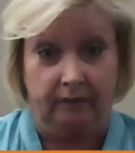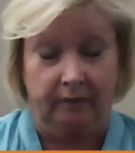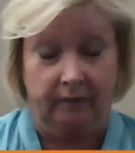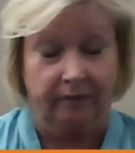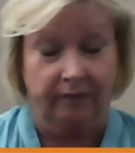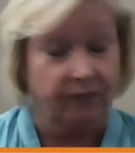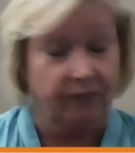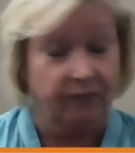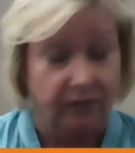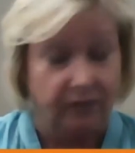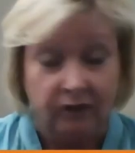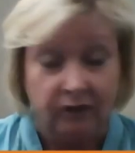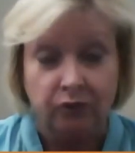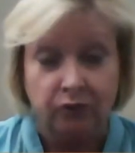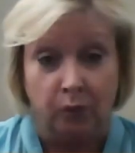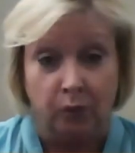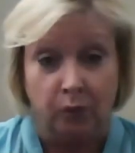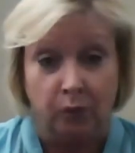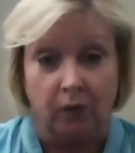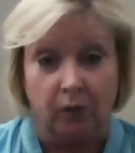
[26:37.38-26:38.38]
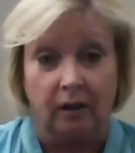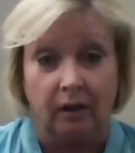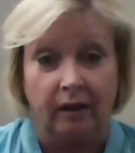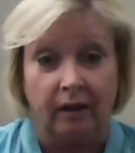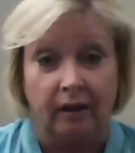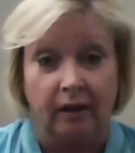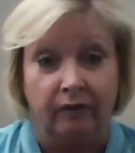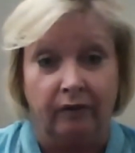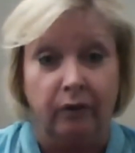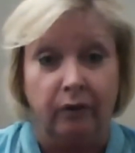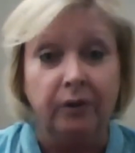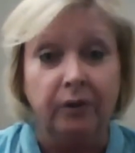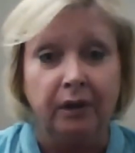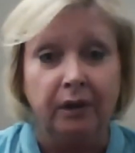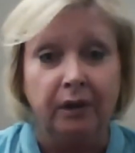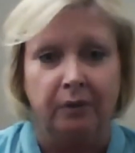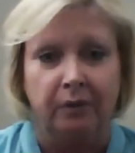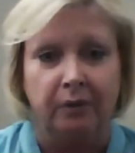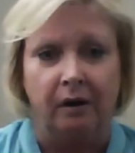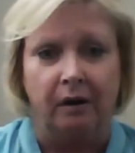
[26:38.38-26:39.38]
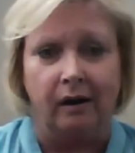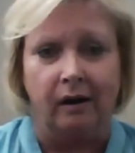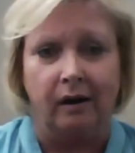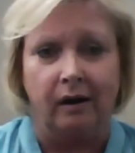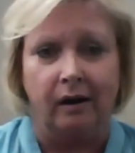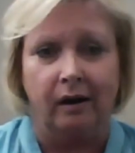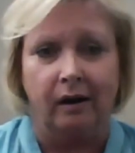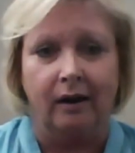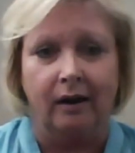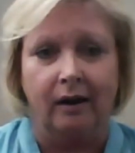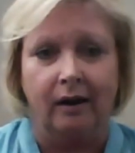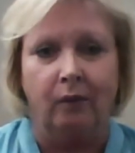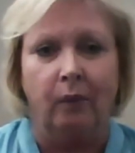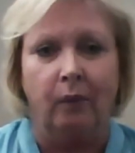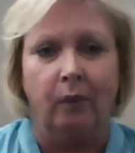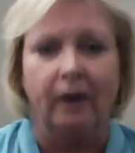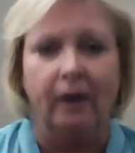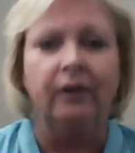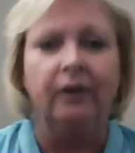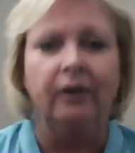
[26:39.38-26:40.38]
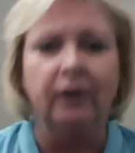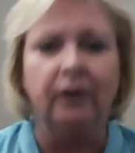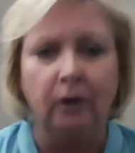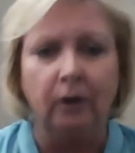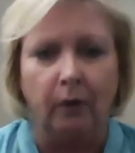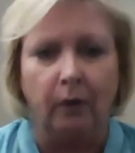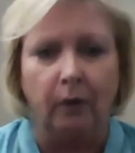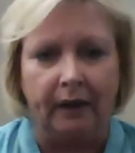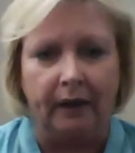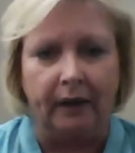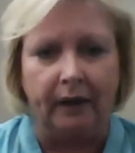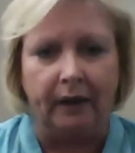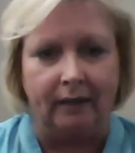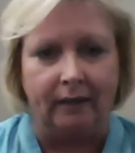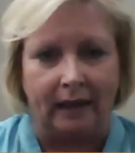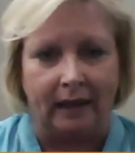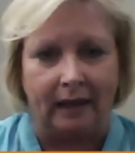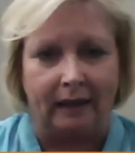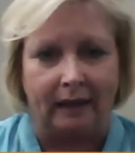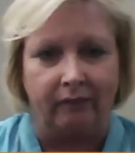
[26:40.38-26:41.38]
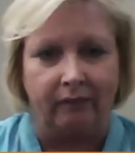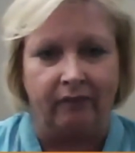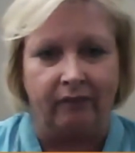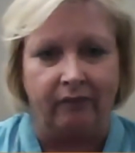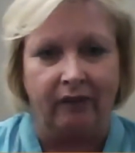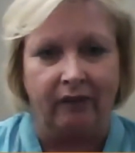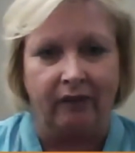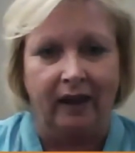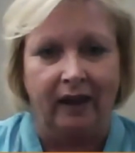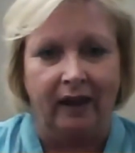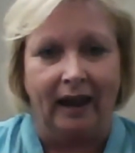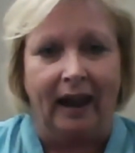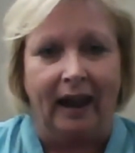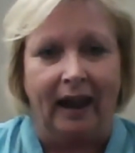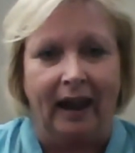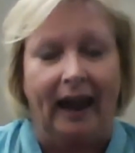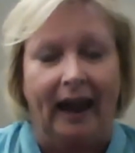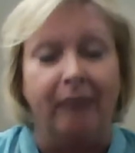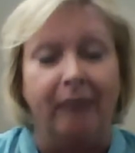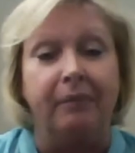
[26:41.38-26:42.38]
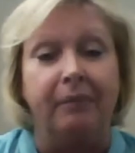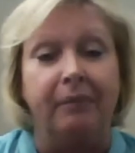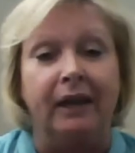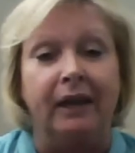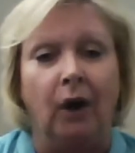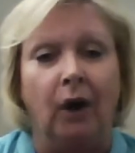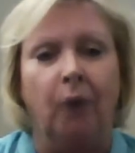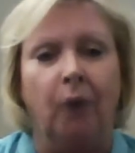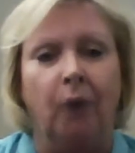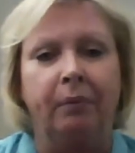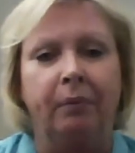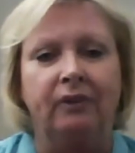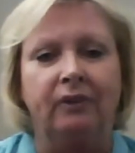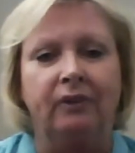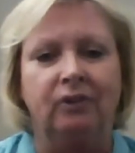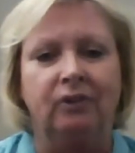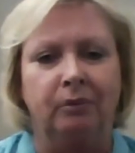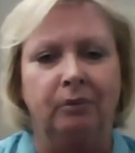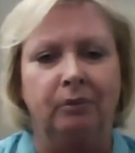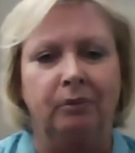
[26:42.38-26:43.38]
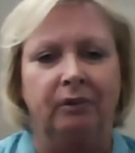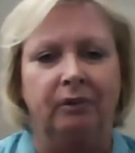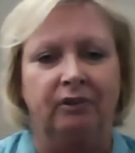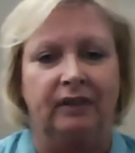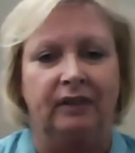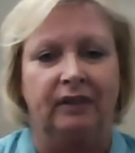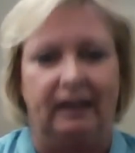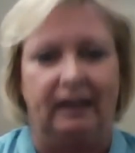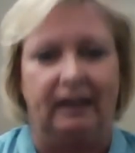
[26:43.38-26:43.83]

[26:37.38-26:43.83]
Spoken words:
visual of who you are, where you're going in life, and be open to receive.